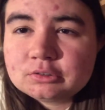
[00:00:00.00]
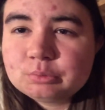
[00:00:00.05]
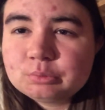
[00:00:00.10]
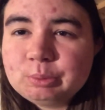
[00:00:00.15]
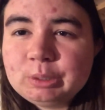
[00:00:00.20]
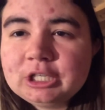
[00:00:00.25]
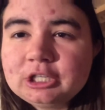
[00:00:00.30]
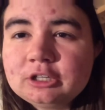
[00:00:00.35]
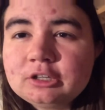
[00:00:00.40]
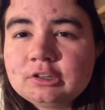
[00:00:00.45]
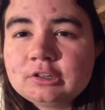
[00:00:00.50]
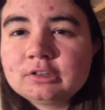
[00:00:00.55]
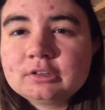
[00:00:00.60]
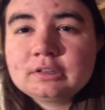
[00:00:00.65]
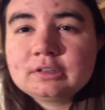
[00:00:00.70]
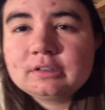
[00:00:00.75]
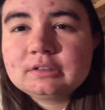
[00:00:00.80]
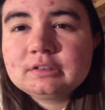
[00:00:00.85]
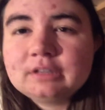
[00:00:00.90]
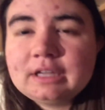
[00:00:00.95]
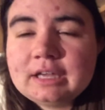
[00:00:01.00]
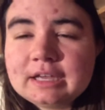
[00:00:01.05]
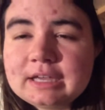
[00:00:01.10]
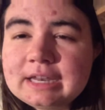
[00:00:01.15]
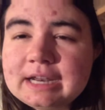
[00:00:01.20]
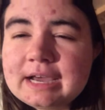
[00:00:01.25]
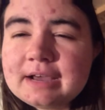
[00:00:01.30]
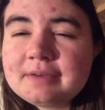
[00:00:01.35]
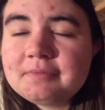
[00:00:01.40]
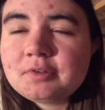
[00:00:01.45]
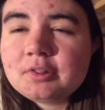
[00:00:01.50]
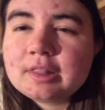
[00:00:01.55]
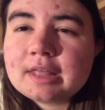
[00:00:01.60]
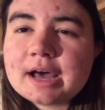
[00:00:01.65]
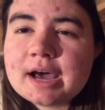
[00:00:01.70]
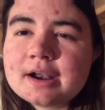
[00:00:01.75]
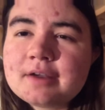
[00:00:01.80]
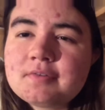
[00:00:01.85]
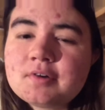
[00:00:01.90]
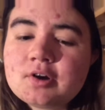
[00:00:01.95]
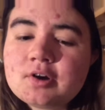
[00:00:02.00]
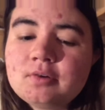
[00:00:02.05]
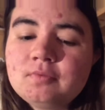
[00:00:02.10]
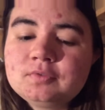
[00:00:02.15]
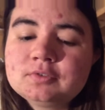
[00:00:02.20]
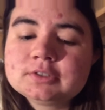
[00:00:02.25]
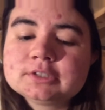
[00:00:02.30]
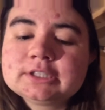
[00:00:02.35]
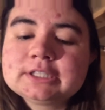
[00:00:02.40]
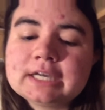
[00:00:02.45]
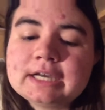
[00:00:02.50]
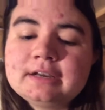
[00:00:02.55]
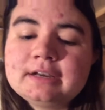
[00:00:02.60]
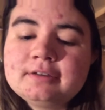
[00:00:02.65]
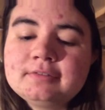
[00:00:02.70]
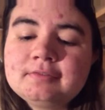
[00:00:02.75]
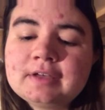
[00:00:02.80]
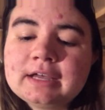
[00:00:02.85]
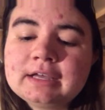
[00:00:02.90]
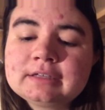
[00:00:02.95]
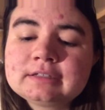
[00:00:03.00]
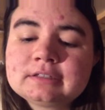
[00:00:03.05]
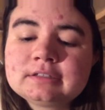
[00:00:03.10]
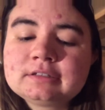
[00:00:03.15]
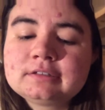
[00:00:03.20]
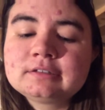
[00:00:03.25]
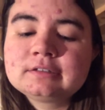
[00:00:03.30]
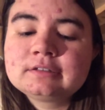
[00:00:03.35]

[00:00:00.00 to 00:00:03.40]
pill, it can have a lot of harmful side effects,